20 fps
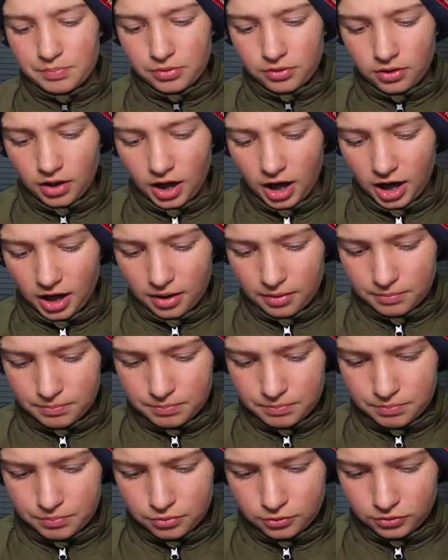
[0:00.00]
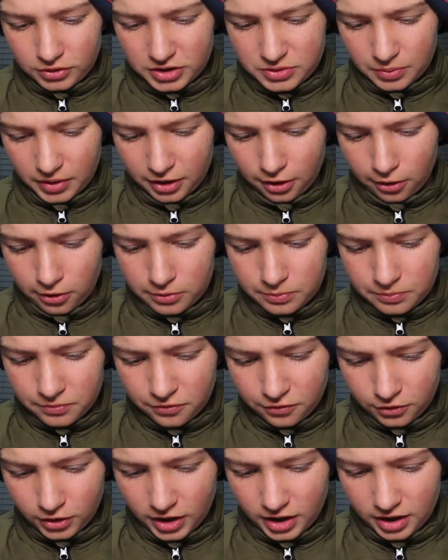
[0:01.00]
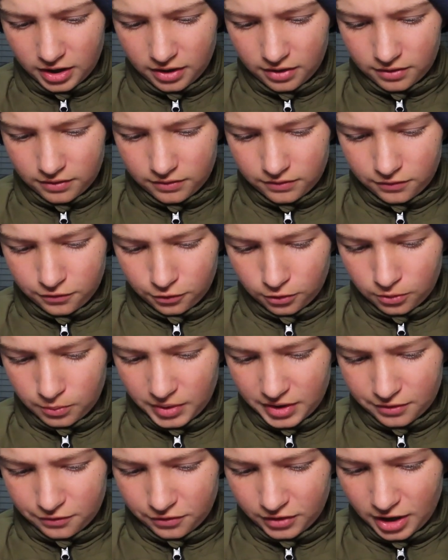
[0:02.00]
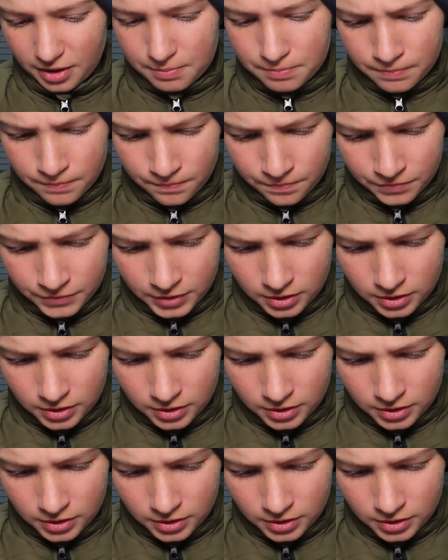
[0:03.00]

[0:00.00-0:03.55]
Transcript: pull this one home for a win for them.